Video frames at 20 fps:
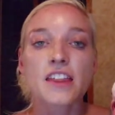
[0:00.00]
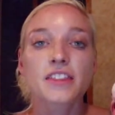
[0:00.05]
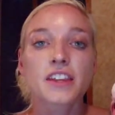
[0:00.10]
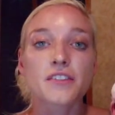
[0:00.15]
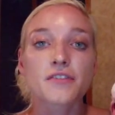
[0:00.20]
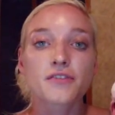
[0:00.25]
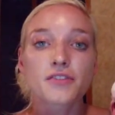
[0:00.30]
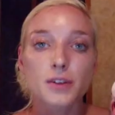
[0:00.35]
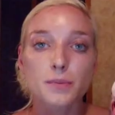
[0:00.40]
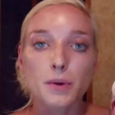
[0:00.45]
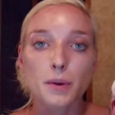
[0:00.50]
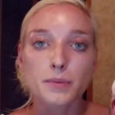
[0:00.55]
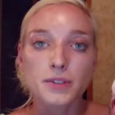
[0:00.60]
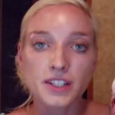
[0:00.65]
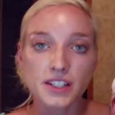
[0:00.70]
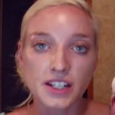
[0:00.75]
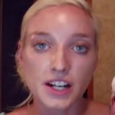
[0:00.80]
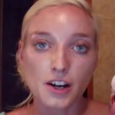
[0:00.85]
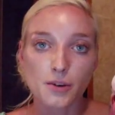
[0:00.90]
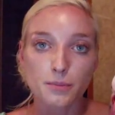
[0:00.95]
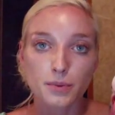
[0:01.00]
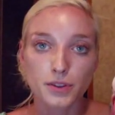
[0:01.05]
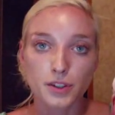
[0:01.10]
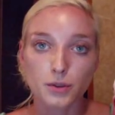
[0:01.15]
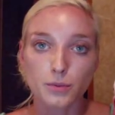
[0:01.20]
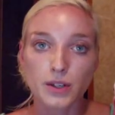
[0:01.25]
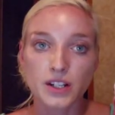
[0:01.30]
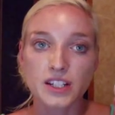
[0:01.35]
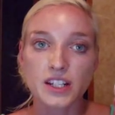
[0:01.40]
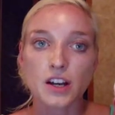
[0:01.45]
They flip upside down, put
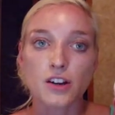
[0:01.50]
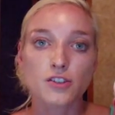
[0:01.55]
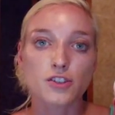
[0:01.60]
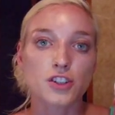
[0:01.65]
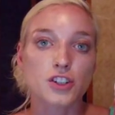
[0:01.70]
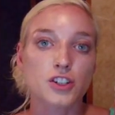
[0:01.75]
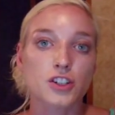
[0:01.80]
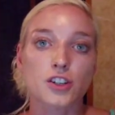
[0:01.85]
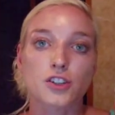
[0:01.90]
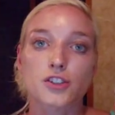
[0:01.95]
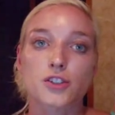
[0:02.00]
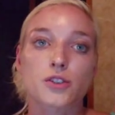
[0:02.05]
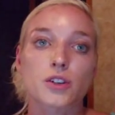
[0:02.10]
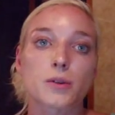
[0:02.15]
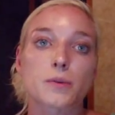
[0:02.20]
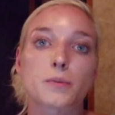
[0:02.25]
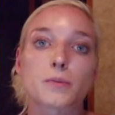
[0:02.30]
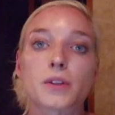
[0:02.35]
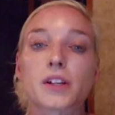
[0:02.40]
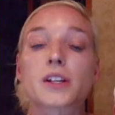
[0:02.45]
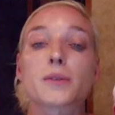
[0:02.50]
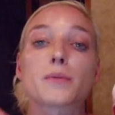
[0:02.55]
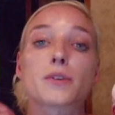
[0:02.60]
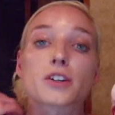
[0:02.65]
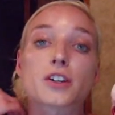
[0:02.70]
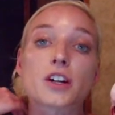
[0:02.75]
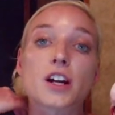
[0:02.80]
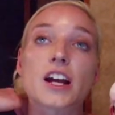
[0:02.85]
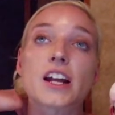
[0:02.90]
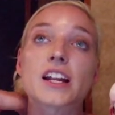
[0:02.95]
their wings out, and just start screaming bloody
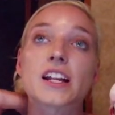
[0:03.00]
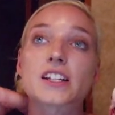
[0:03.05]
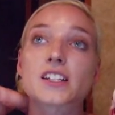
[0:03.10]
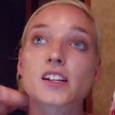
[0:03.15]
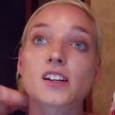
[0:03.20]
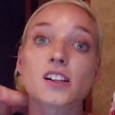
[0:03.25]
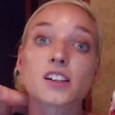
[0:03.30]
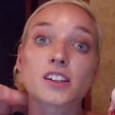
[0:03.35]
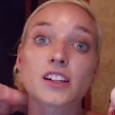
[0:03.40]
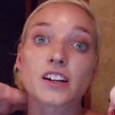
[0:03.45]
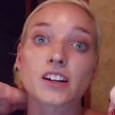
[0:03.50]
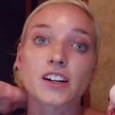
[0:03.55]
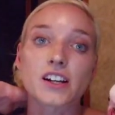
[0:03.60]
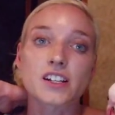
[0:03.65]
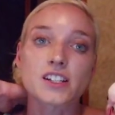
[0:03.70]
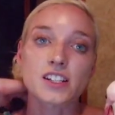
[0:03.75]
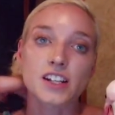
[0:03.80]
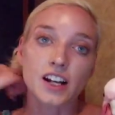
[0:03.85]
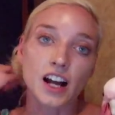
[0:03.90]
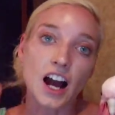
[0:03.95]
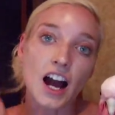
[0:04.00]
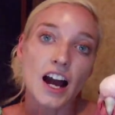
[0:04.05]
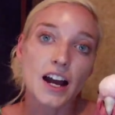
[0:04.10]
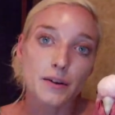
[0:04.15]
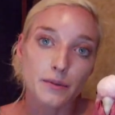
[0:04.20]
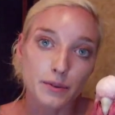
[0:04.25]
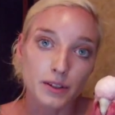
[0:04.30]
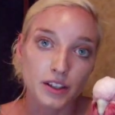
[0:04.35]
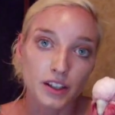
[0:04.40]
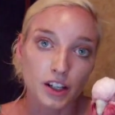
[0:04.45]
murder. And it's hilarious. Like,
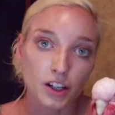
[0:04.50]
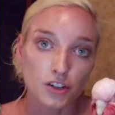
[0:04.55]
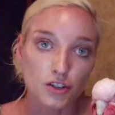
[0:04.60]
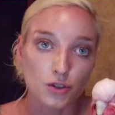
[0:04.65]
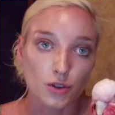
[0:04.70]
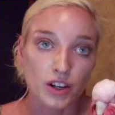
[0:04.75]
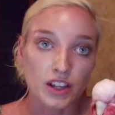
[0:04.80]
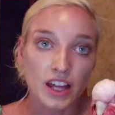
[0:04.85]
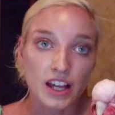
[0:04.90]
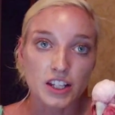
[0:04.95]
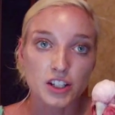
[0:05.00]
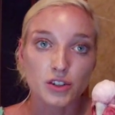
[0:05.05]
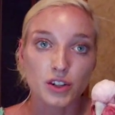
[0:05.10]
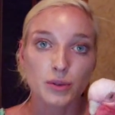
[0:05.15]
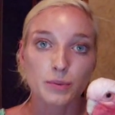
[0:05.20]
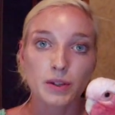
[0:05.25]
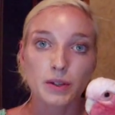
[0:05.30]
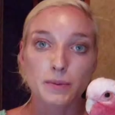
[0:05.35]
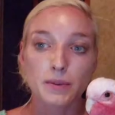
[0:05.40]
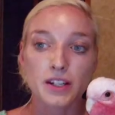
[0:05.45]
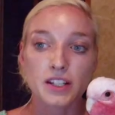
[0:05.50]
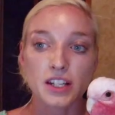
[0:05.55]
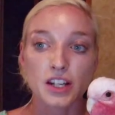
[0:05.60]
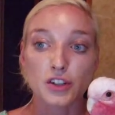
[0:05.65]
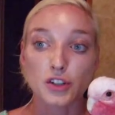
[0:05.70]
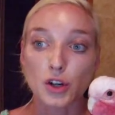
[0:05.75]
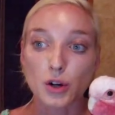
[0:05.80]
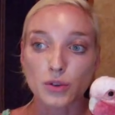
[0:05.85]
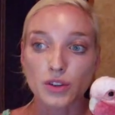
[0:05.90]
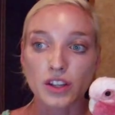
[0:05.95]
I really enjoy that screaming because
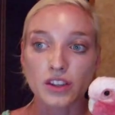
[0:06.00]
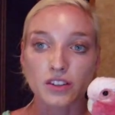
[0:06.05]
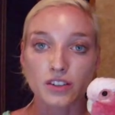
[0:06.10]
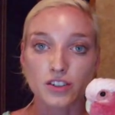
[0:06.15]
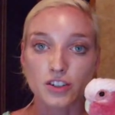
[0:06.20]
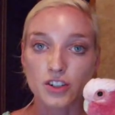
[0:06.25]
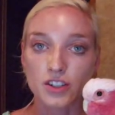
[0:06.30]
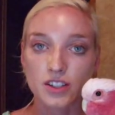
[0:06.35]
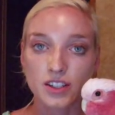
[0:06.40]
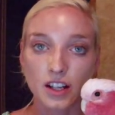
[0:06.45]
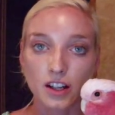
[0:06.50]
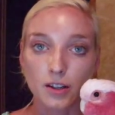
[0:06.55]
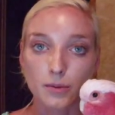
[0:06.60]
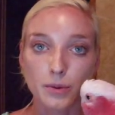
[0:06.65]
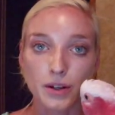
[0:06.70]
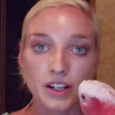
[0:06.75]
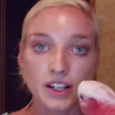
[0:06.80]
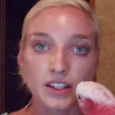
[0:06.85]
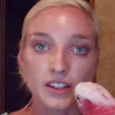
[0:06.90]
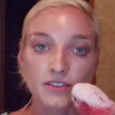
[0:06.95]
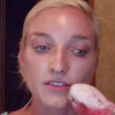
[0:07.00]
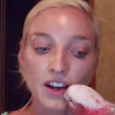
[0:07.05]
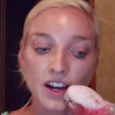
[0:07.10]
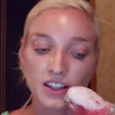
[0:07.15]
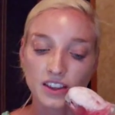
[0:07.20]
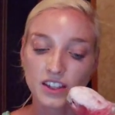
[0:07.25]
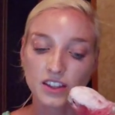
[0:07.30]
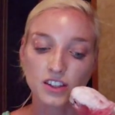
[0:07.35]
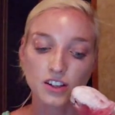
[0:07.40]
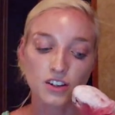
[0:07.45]
I know that they're just celebrating the
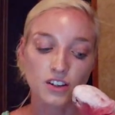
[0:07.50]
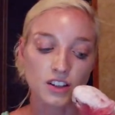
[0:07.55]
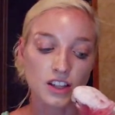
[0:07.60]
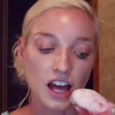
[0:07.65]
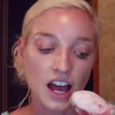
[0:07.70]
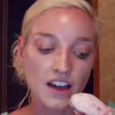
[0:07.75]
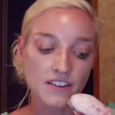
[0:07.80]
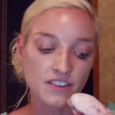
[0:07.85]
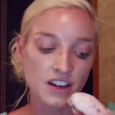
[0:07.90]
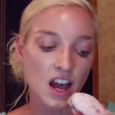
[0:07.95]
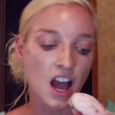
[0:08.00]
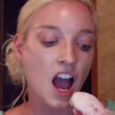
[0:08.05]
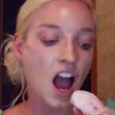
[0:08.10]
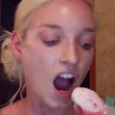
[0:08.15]
fact that they're alive.